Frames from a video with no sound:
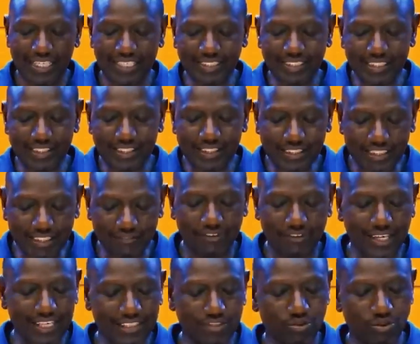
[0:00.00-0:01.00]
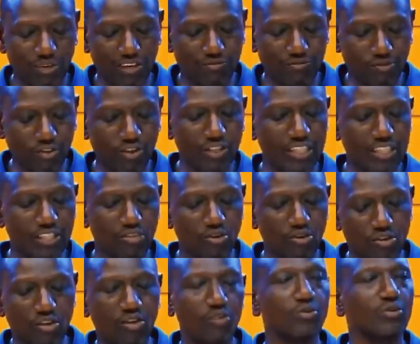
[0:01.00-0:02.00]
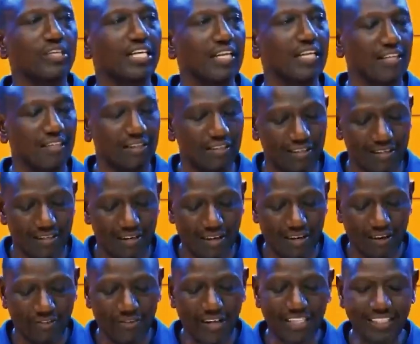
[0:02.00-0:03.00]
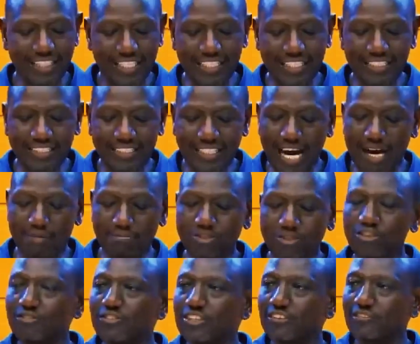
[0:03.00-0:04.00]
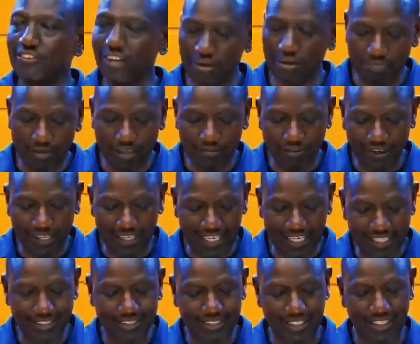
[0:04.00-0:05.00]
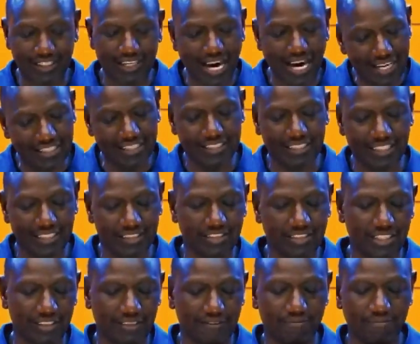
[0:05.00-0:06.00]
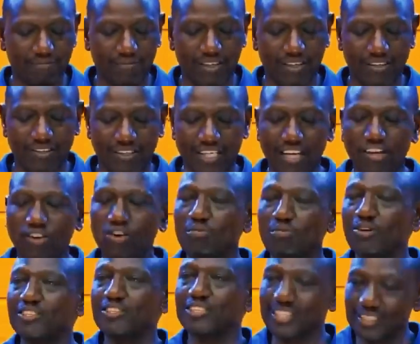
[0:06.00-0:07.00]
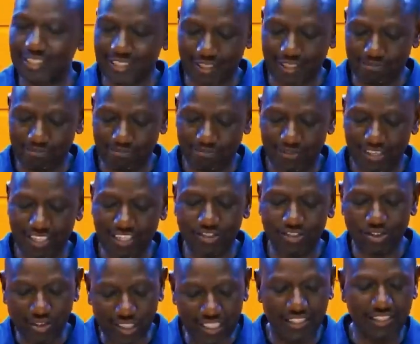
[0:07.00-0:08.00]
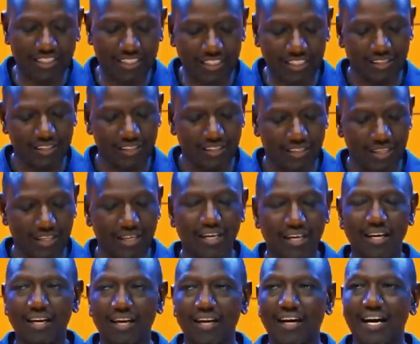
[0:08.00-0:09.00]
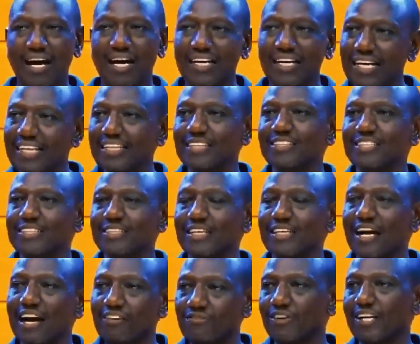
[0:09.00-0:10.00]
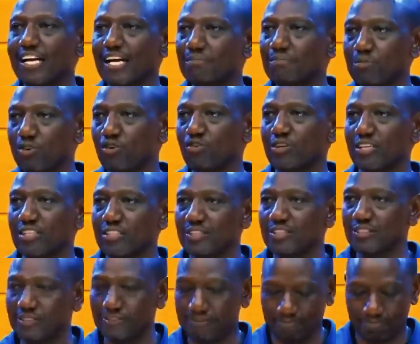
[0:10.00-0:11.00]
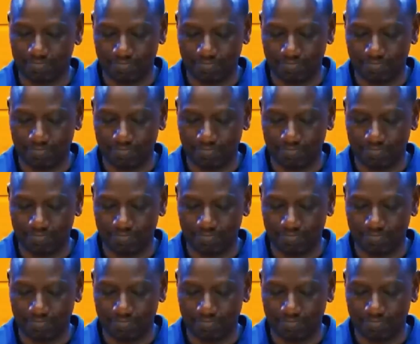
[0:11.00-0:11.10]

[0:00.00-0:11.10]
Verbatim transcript: It is difficult to avoid concluding that in terms of development financing architecture, the global system is rigged against African progress.